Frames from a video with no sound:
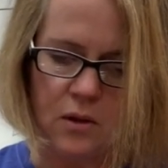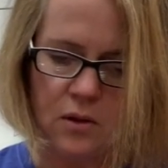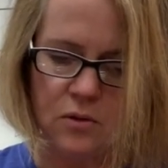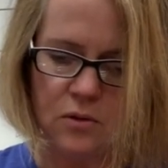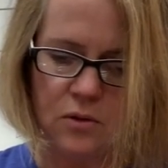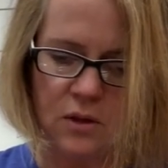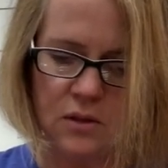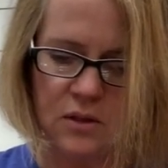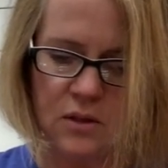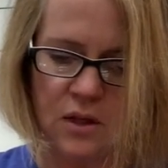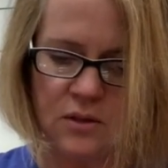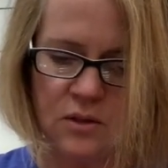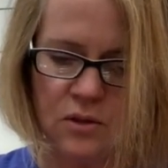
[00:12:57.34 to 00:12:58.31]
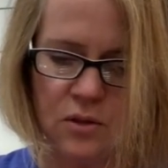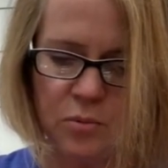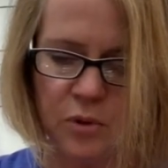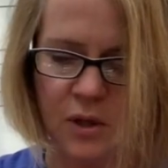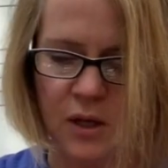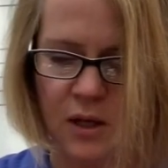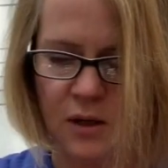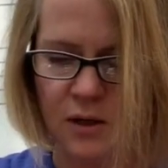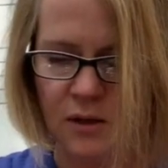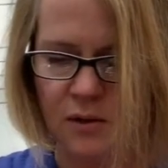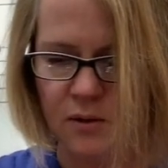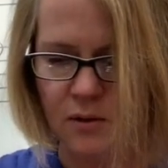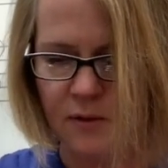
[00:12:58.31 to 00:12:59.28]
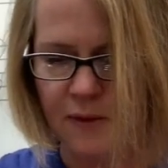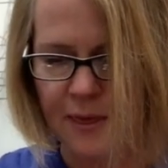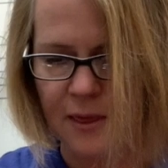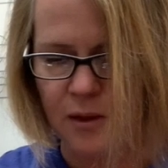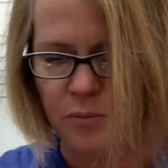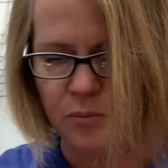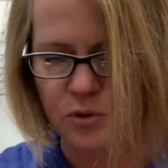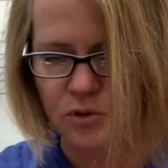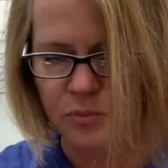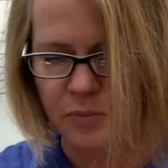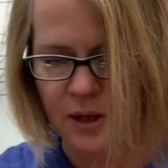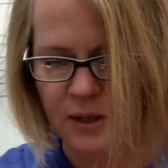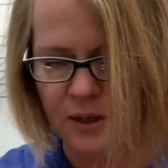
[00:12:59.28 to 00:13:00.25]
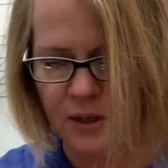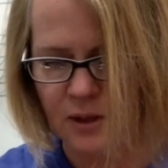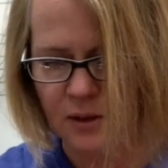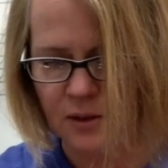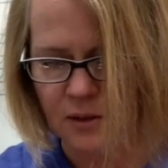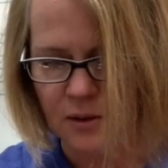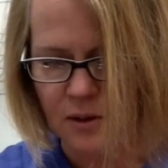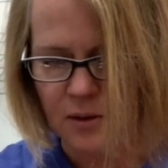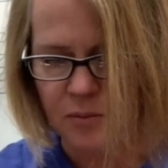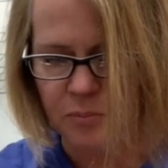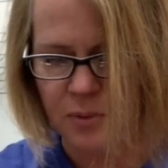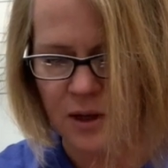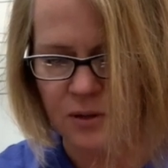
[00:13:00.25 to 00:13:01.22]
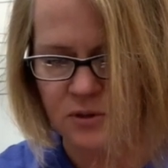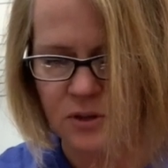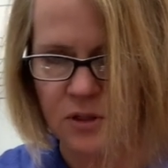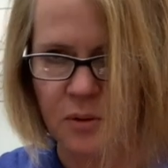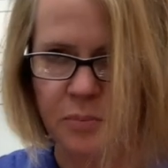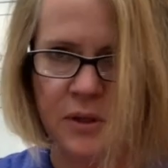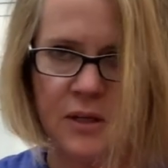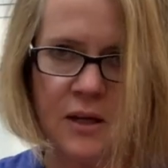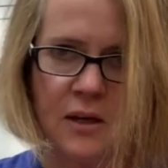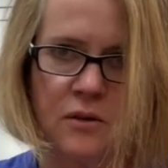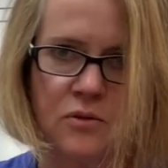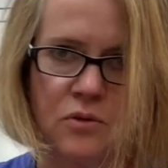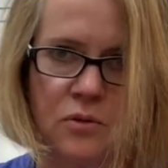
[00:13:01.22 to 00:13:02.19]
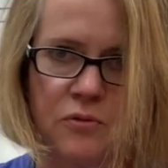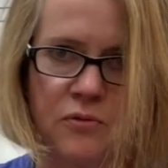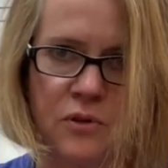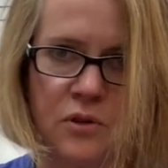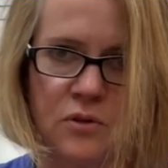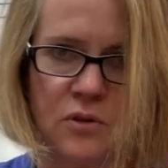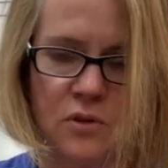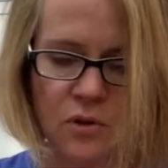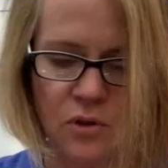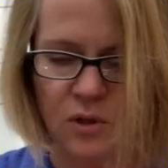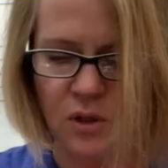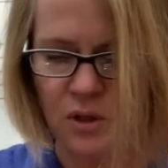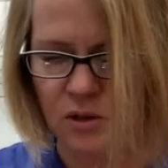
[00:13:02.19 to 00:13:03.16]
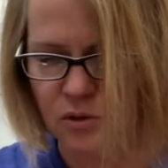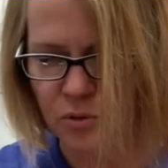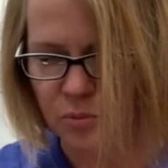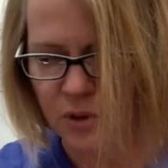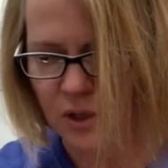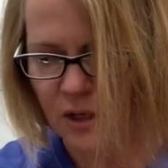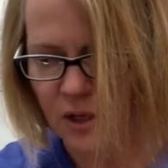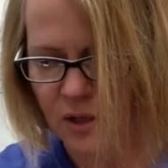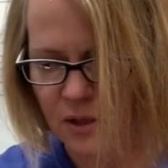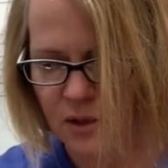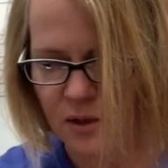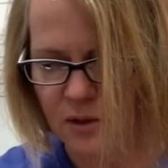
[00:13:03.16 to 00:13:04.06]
so it gets nice and lubricated. Push it back in, bounce it up and down so it feels good and lubricated,